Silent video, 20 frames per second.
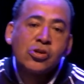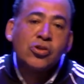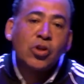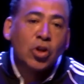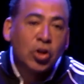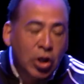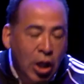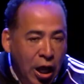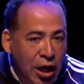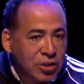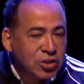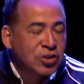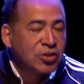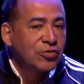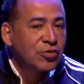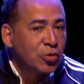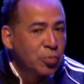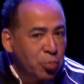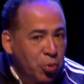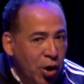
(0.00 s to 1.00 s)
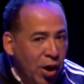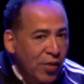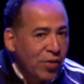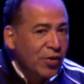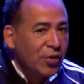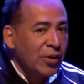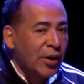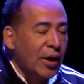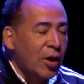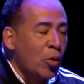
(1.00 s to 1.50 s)
the loss of your
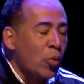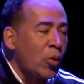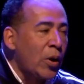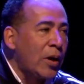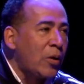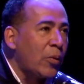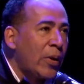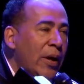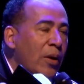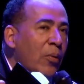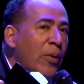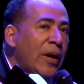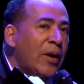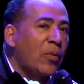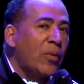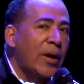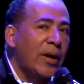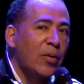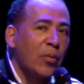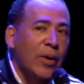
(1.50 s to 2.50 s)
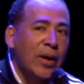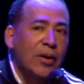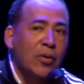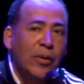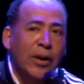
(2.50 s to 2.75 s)
brother? I go, wait, wait, wait, wait, wait,